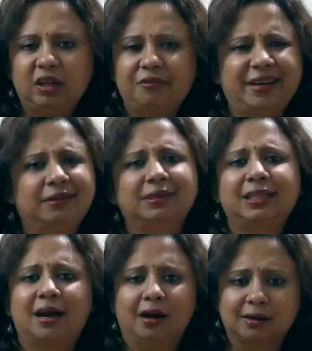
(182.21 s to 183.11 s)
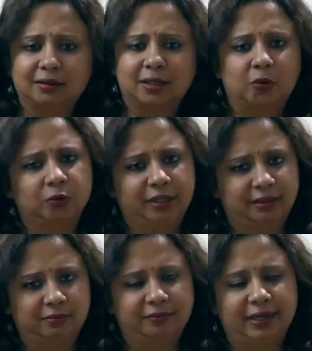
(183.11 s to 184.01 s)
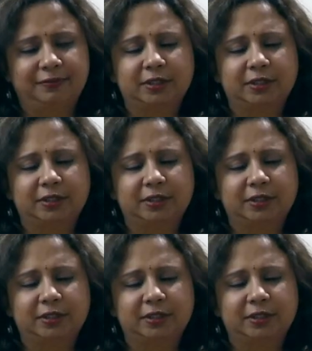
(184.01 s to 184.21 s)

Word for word: wherever they are they go there in